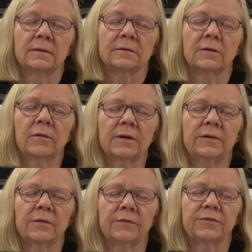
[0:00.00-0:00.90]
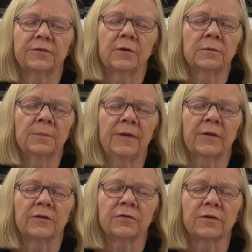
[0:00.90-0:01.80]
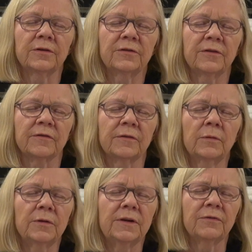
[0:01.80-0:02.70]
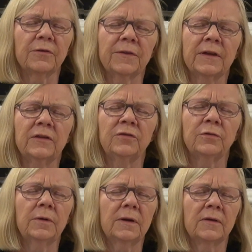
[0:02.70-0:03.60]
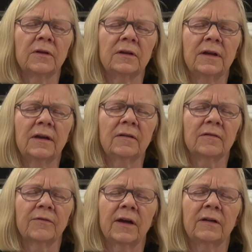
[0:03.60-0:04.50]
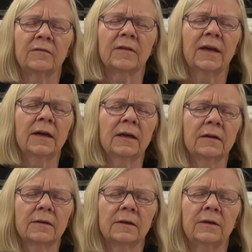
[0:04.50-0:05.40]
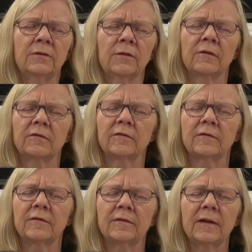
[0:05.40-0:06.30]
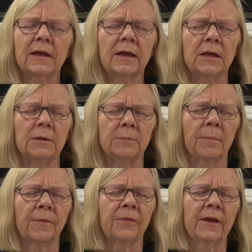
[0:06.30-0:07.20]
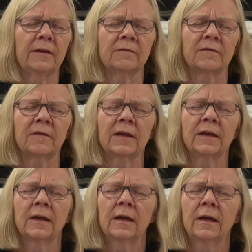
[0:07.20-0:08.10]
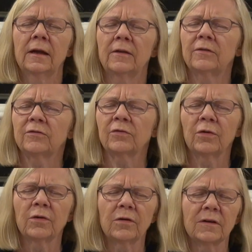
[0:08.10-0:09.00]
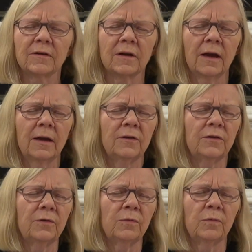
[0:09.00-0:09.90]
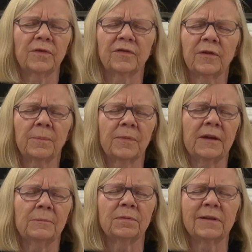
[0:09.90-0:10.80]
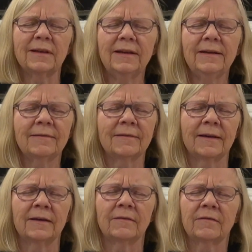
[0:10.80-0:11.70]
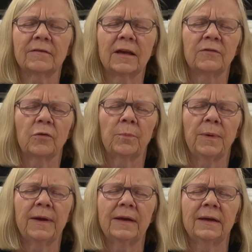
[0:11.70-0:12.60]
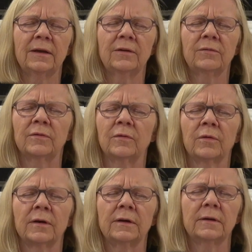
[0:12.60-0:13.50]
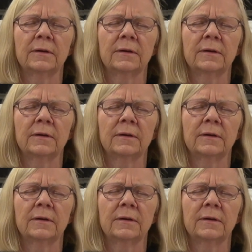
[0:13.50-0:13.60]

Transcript: Lord, you have shown me the church is no different than Judah in the days of Isaiah. They do the same things. They turn to something pleasing instead of obeying you, Lord.